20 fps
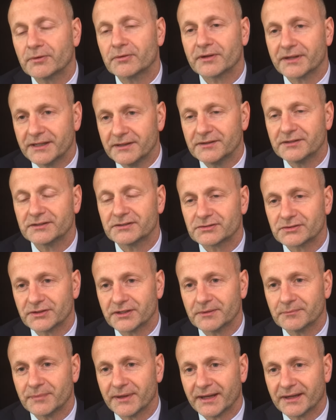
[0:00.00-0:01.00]
in the
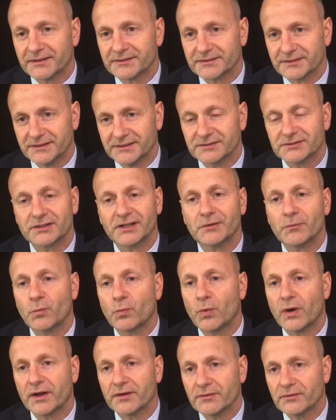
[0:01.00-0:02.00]
Australian banks is
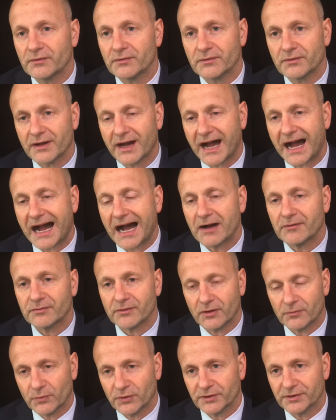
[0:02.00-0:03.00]
1/2
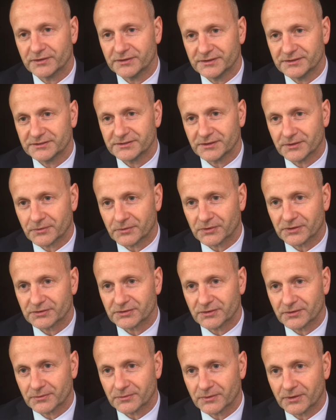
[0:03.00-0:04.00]
of what it is in the rest
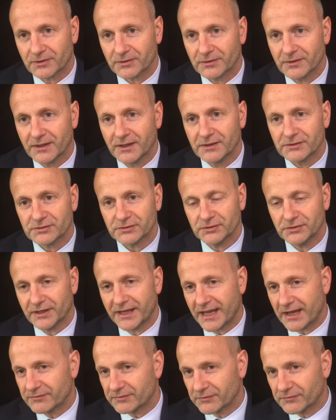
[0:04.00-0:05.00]
of the world. So you
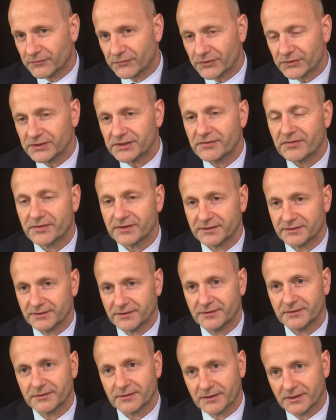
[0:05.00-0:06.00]
have a very
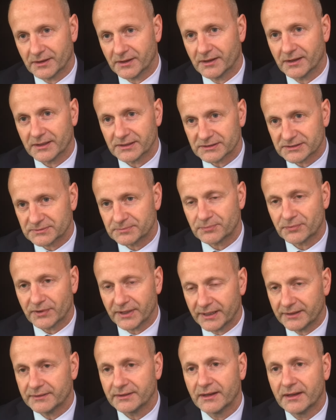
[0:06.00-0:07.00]
thin
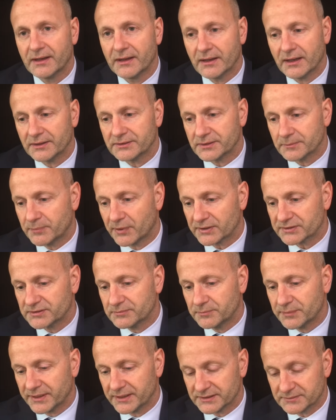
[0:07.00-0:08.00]
spread at
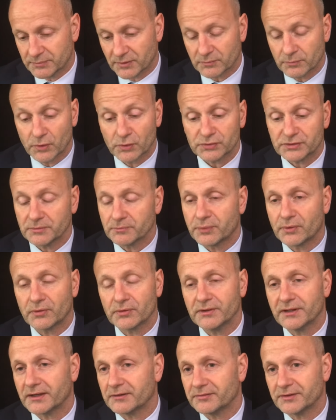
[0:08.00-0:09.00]
deposit base. But most
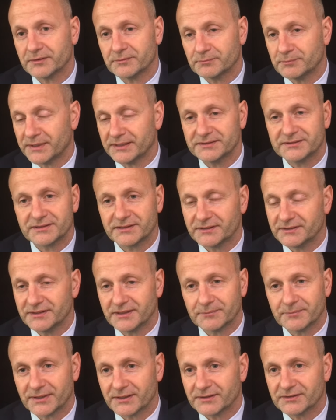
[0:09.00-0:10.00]
importantly, I think, basically the
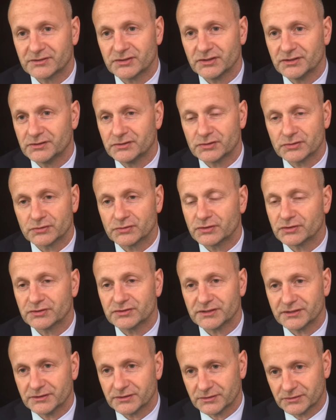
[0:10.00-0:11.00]
ability to
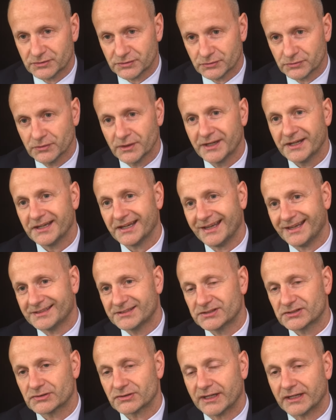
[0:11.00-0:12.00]
continue to
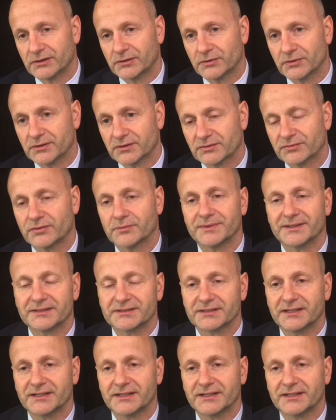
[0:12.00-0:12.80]
extract earnings from